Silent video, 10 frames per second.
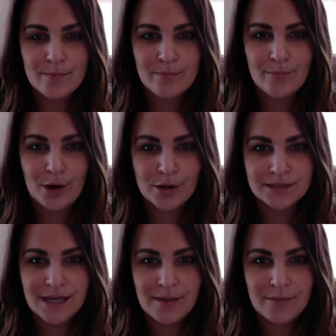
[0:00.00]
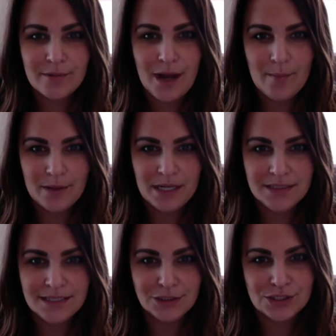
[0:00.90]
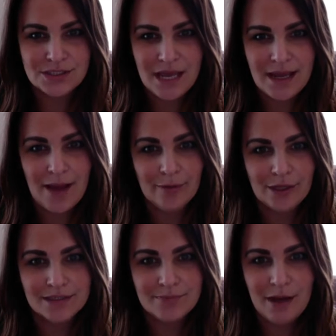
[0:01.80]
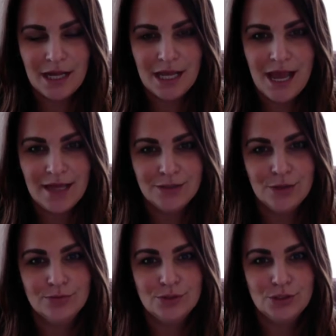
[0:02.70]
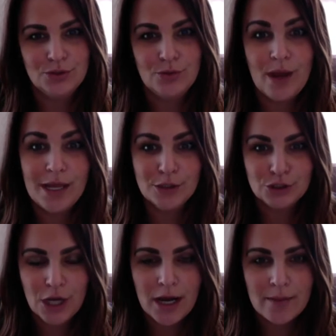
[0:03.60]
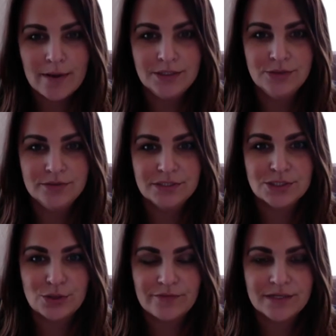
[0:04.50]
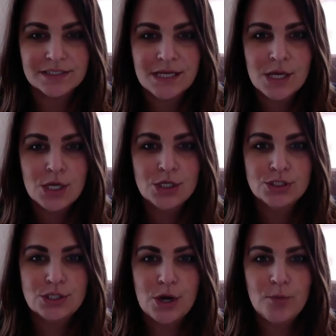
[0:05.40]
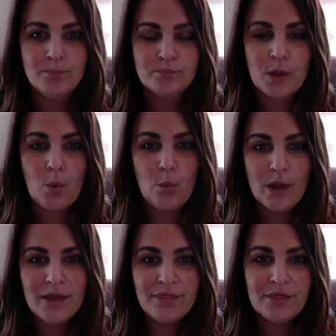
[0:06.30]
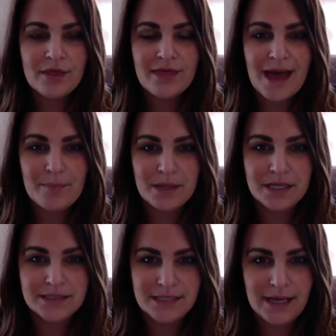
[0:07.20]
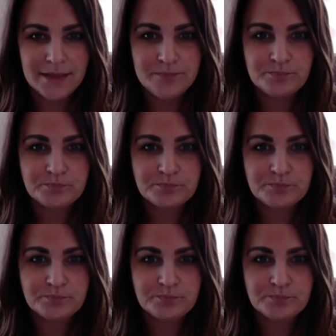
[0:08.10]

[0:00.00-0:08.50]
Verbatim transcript: bar exam companies that just take applicants' money and don't do a good job and do a disservice. So with that being said,